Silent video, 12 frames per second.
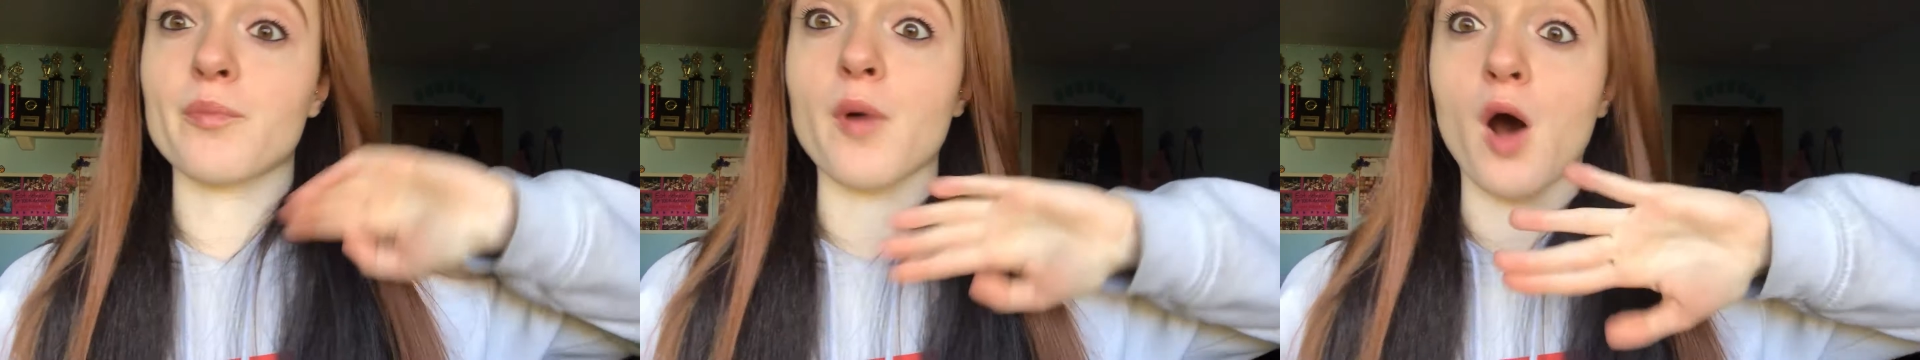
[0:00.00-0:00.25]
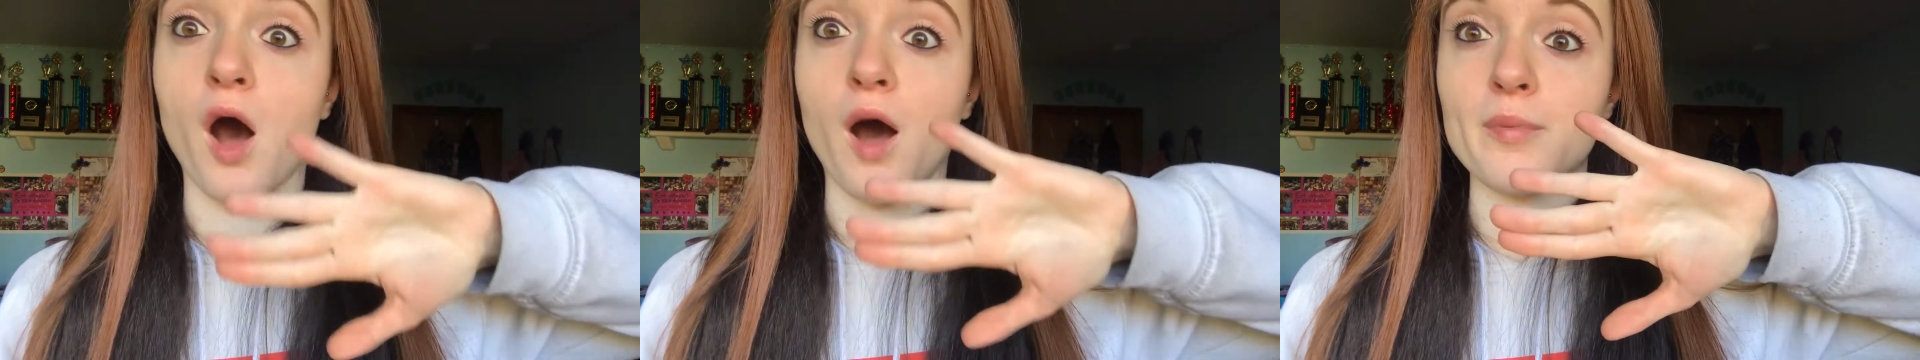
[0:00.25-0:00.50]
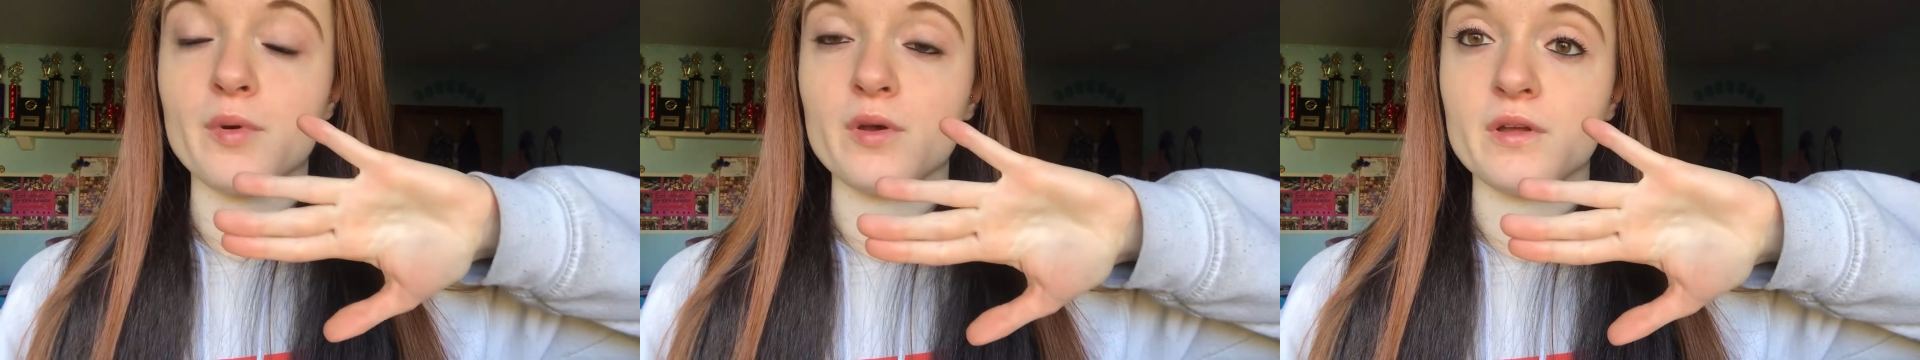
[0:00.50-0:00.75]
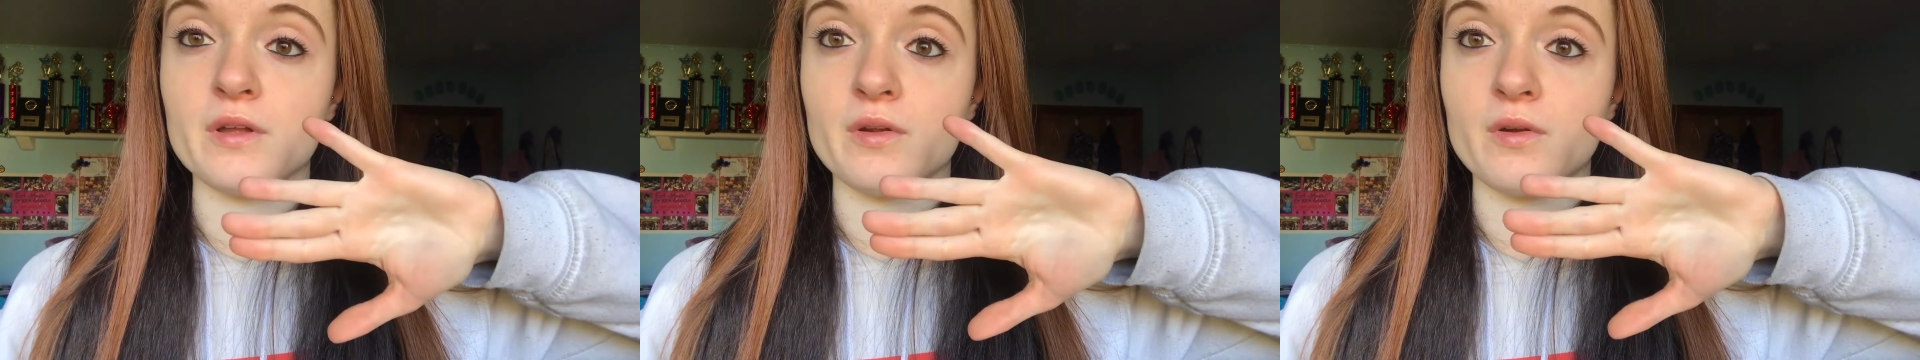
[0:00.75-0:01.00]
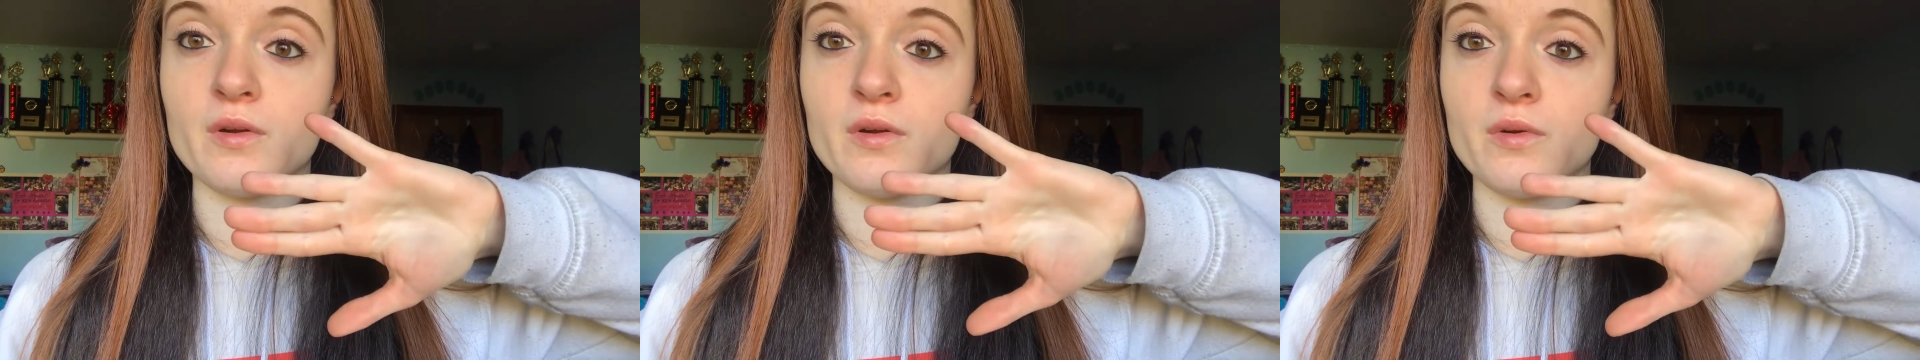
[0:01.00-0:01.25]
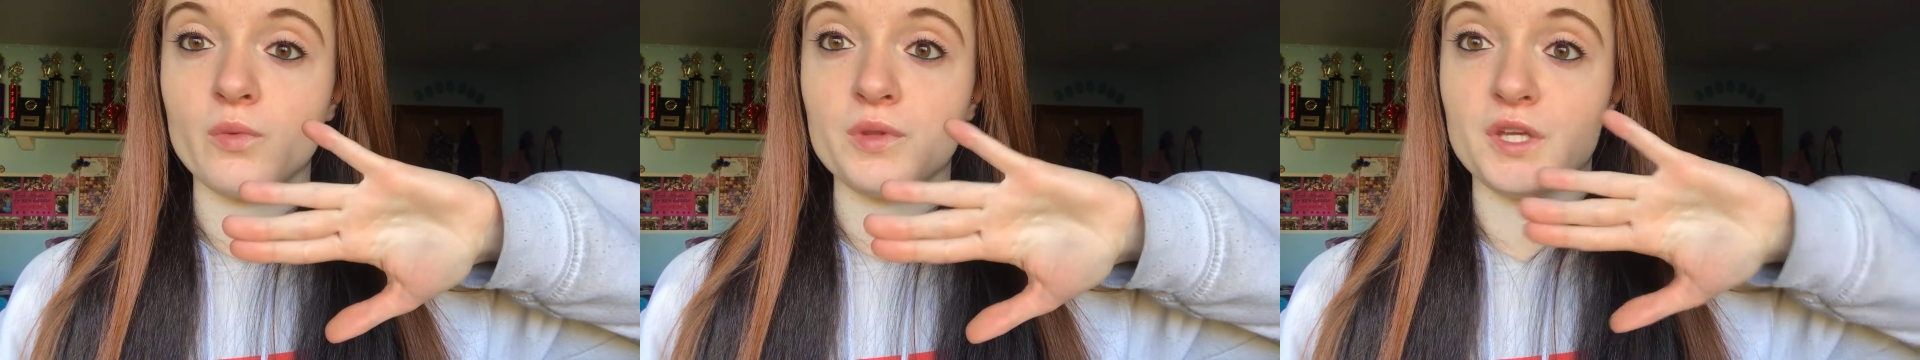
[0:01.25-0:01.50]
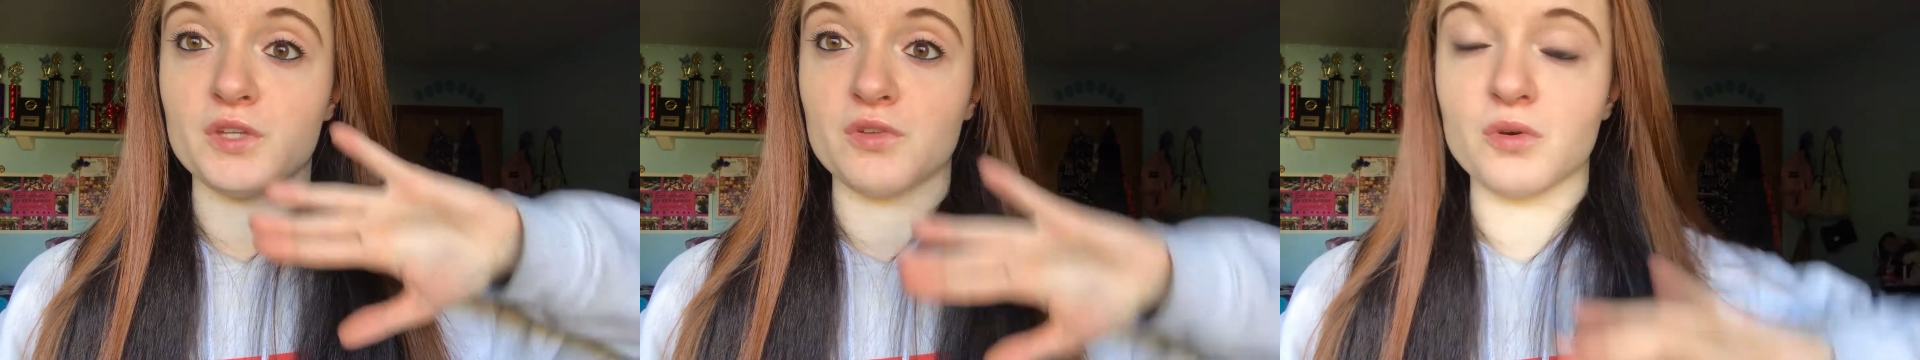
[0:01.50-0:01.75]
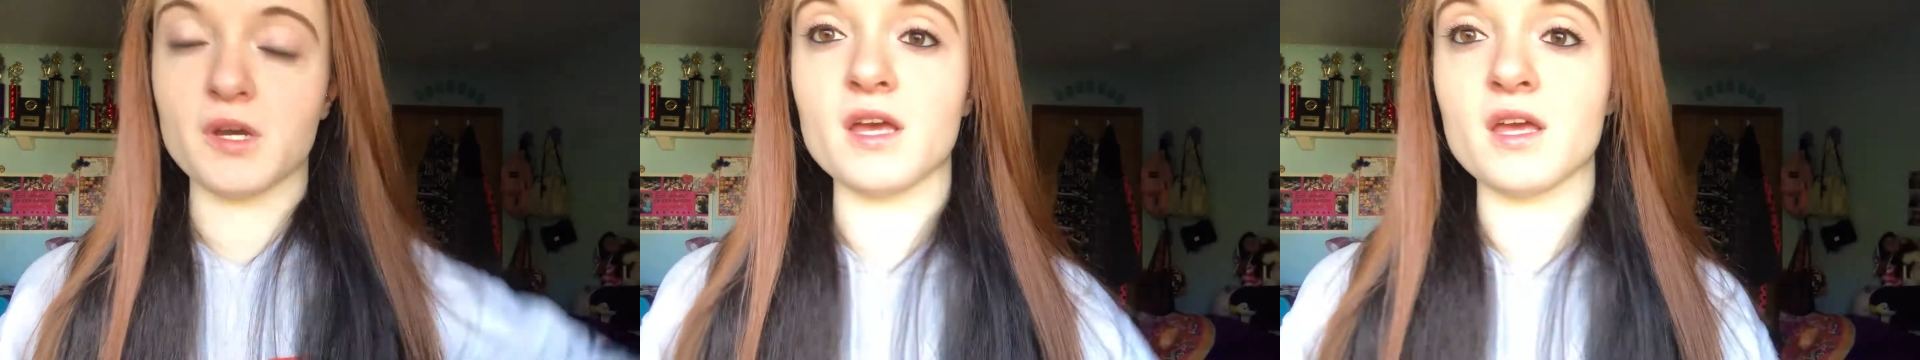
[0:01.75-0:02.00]
pop when they
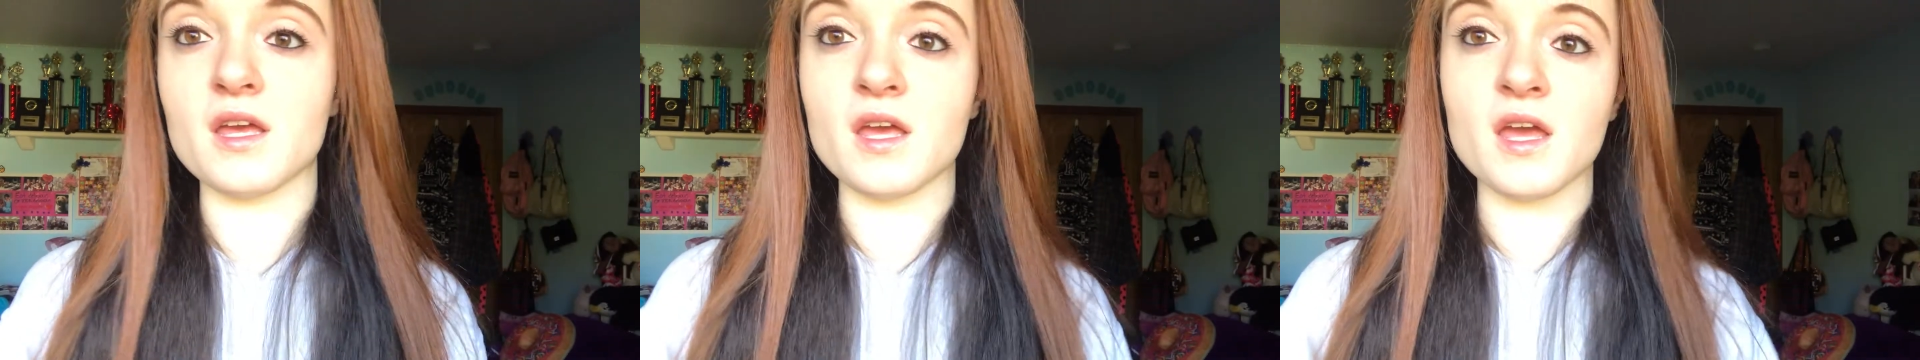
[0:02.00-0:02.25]
do it.